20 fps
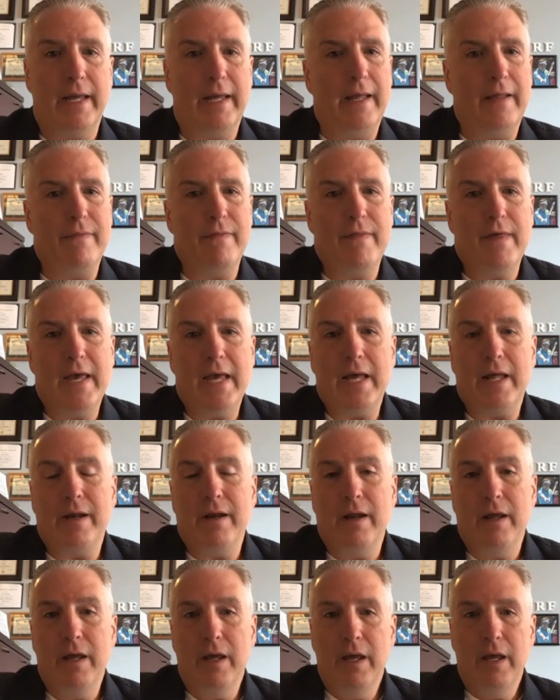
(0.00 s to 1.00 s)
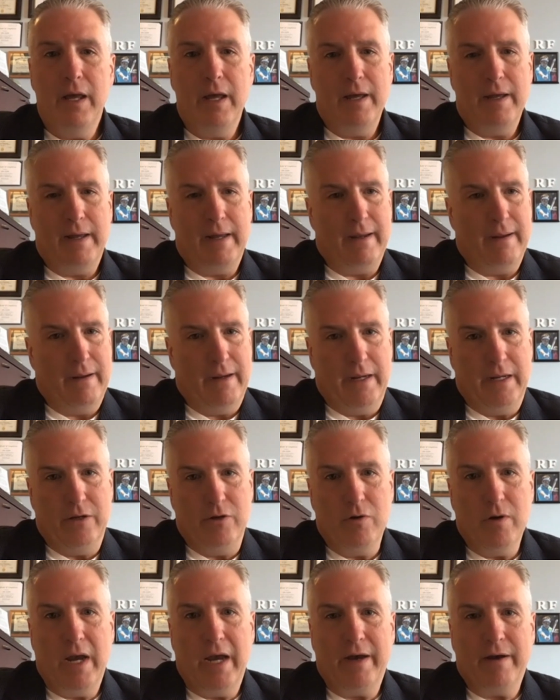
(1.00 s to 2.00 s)
And then
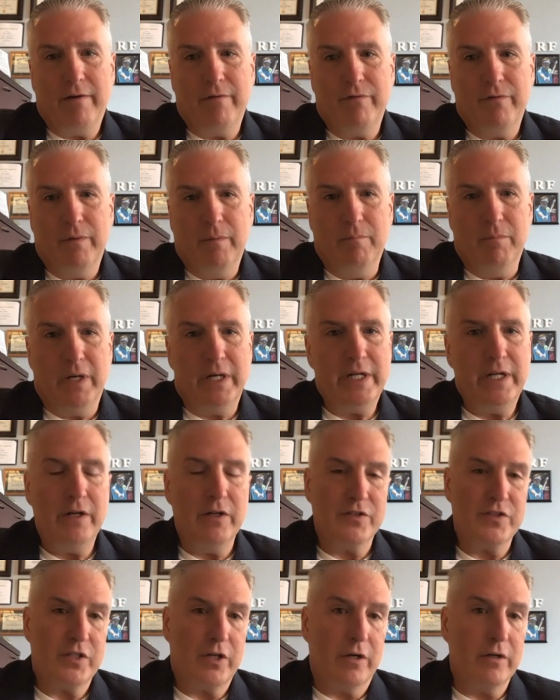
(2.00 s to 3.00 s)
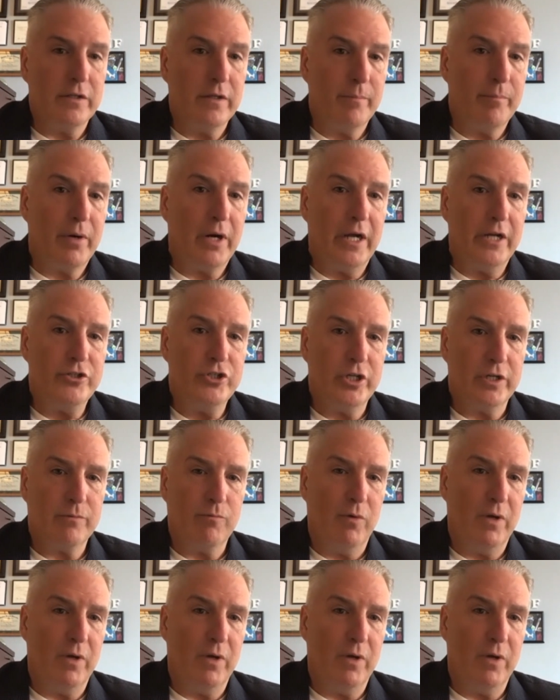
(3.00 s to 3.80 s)
you have money to start the project.